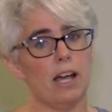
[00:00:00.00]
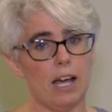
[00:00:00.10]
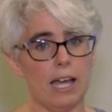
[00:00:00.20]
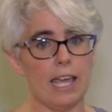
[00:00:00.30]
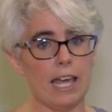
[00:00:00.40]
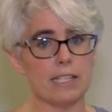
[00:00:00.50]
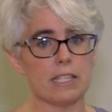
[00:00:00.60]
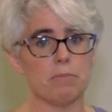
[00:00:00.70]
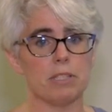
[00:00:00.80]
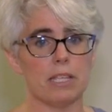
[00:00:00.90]
I ask
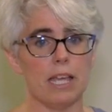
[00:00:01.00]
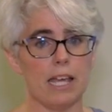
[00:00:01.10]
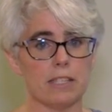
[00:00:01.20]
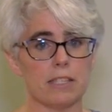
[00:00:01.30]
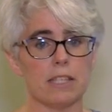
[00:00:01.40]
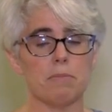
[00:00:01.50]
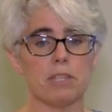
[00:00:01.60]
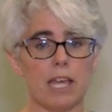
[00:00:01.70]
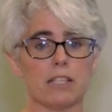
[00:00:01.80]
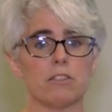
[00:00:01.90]
them to ask
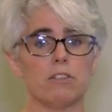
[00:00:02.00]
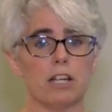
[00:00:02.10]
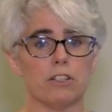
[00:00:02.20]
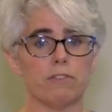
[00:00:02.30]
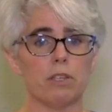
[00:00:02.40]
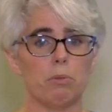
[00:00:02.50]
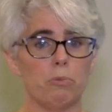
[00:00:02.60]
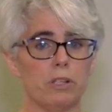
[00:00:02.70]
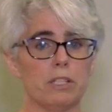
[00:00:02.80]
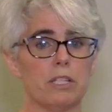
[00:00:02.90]
their doctor if they'd be
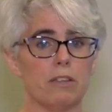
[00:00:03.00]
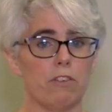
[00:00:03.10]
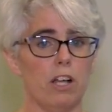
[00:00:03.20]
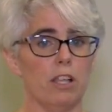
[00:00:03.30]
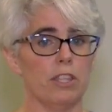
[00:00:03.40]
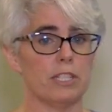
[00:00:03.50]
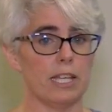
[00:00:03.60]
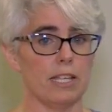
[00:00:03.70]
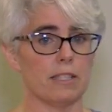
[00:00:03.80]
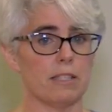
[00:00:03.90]
willing to give all the
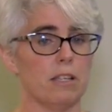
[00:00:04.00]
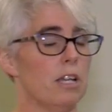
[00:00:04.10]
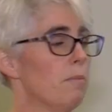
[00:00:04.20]
tests,